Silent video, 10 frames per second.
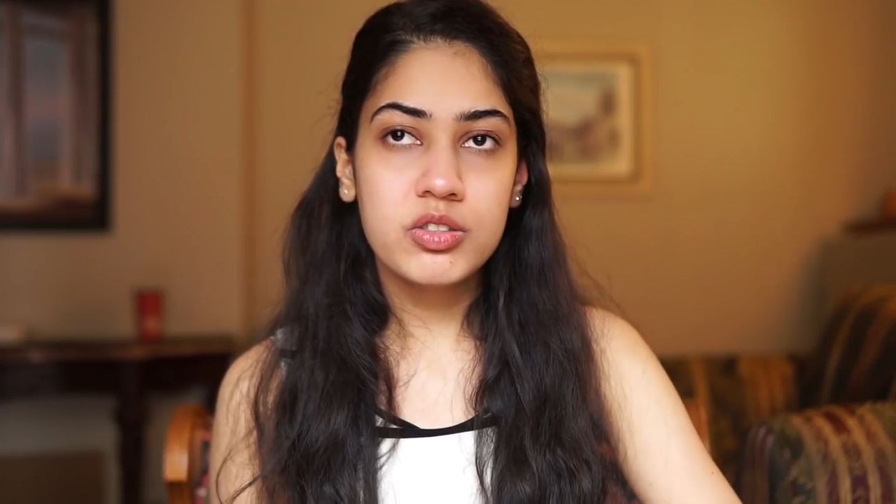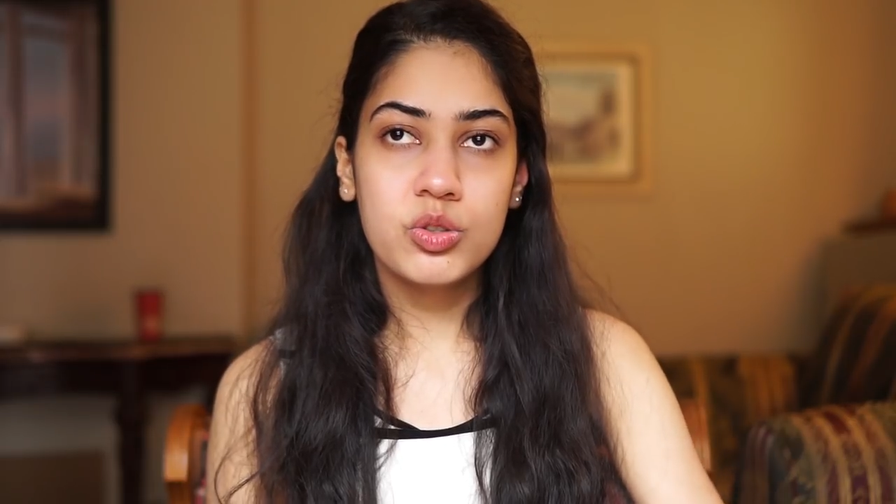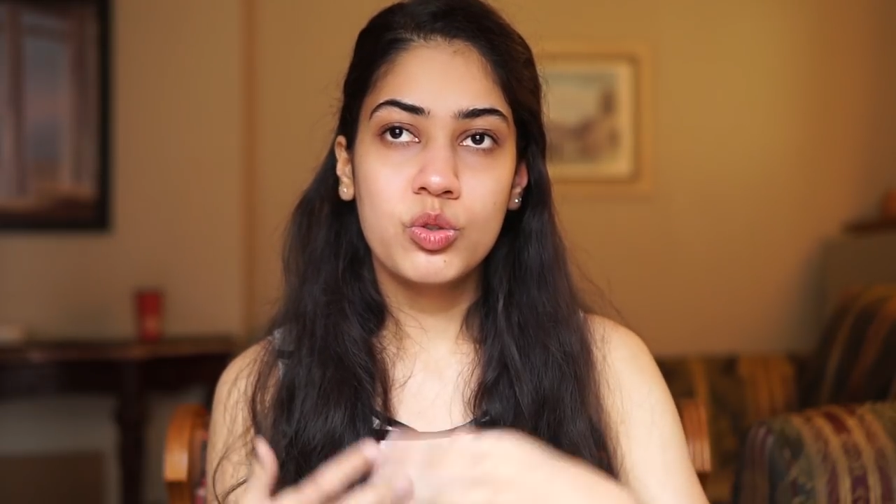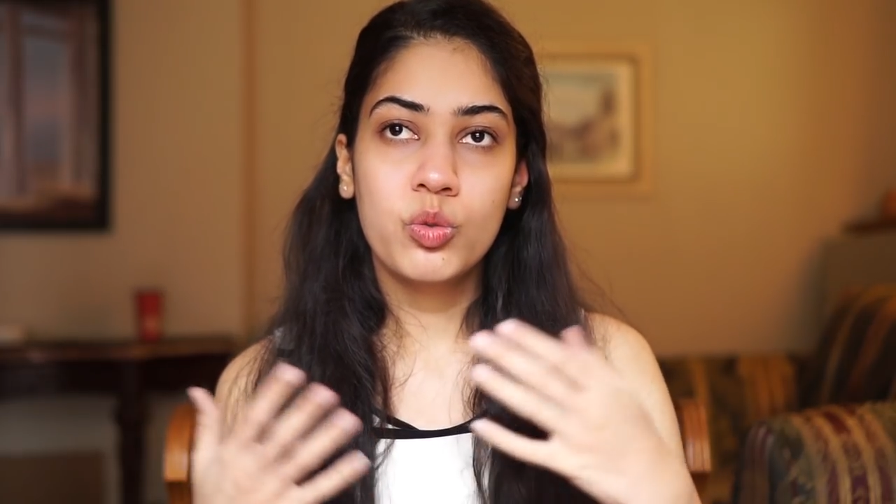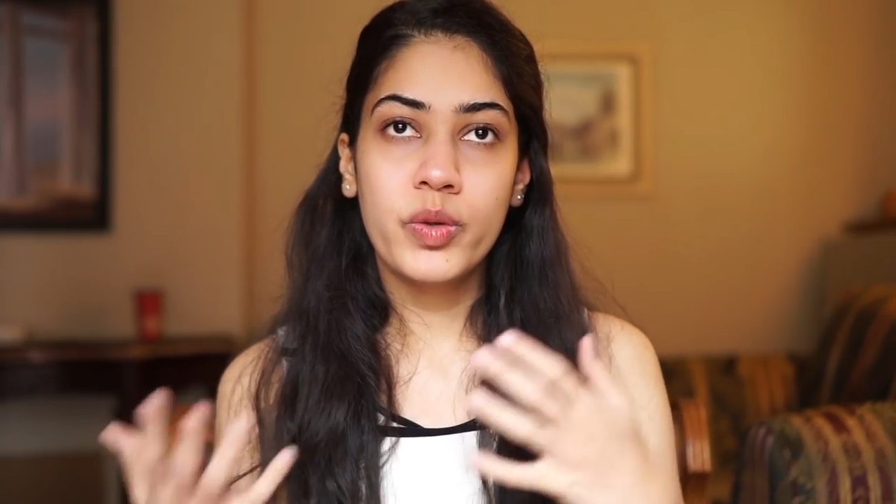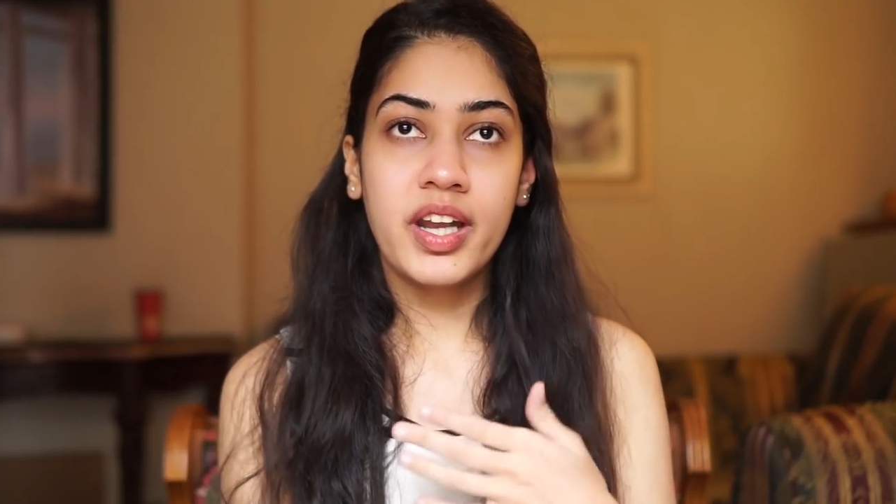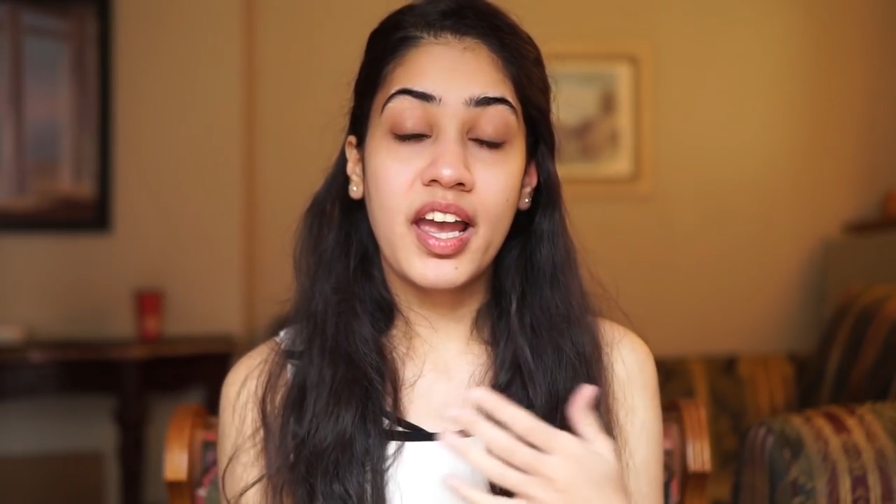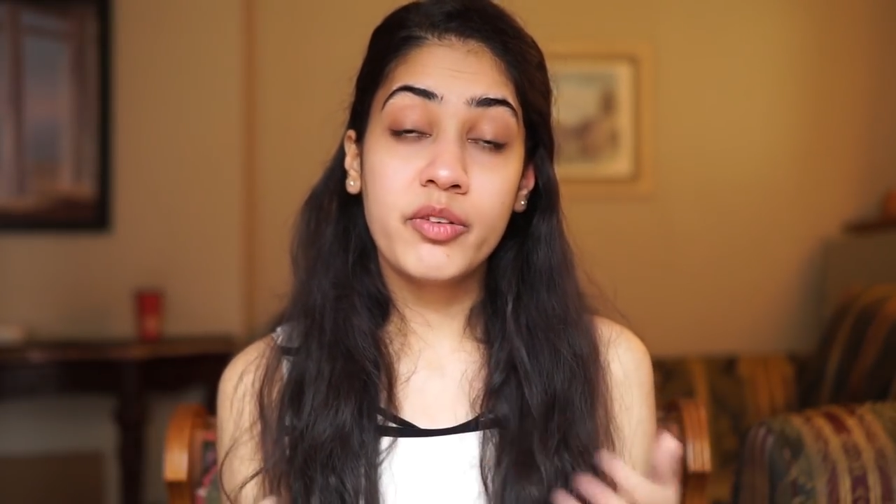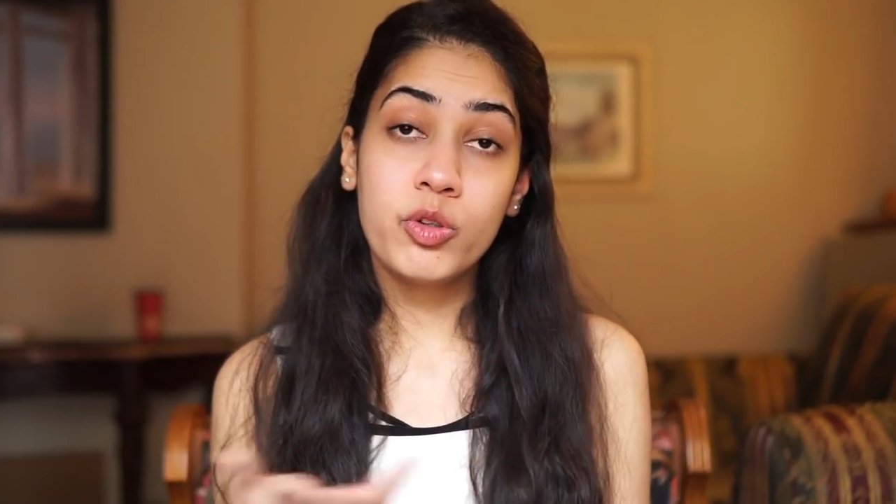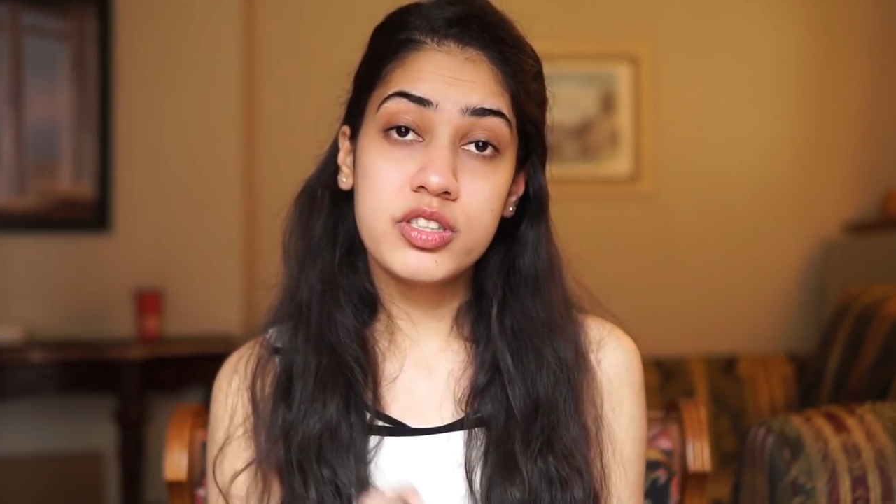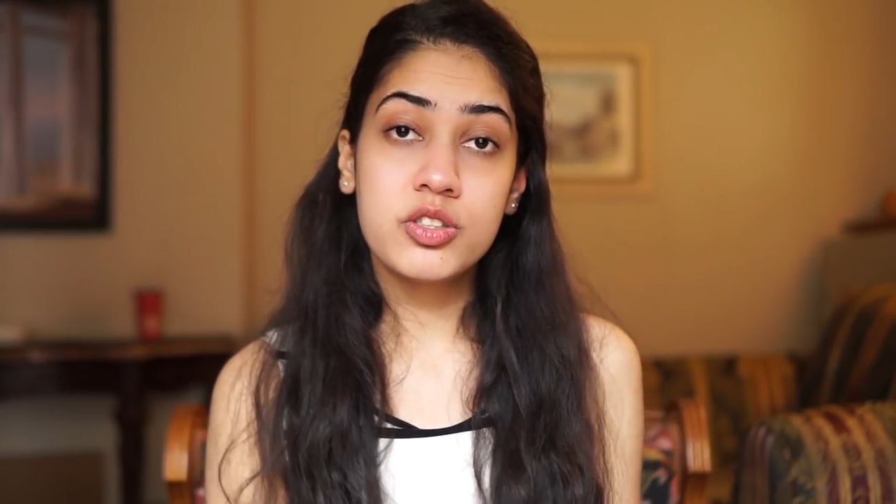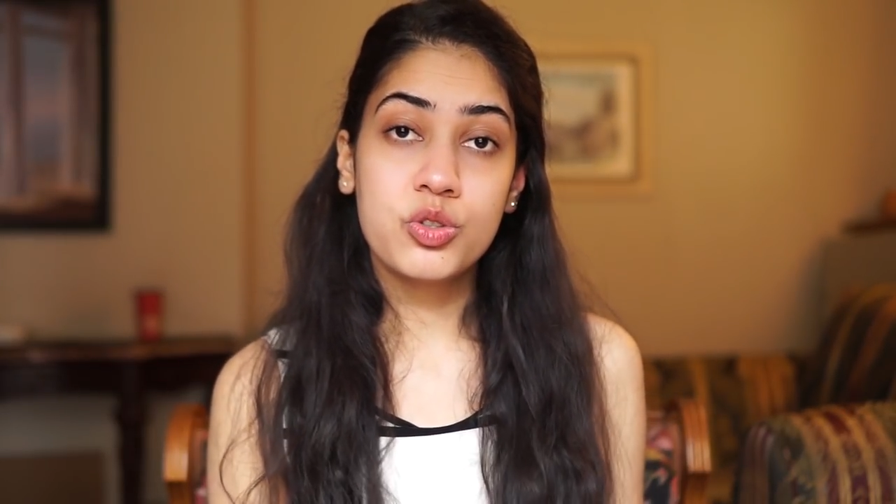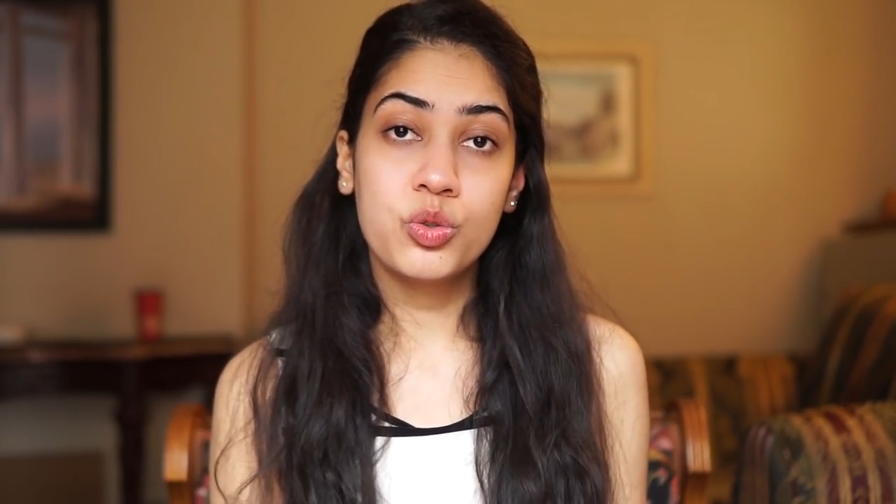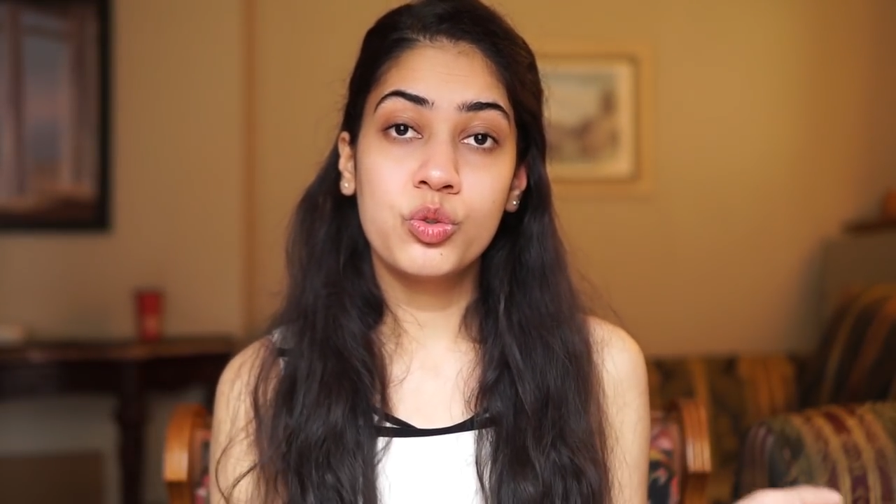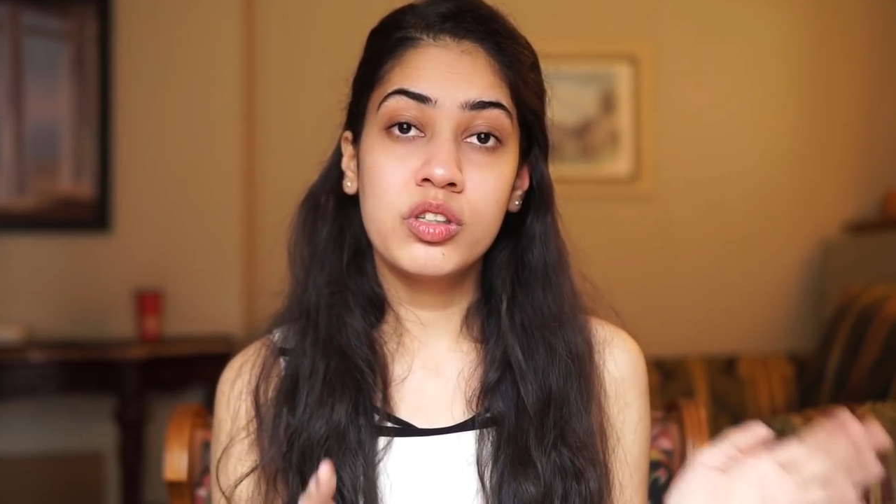So when I was in school,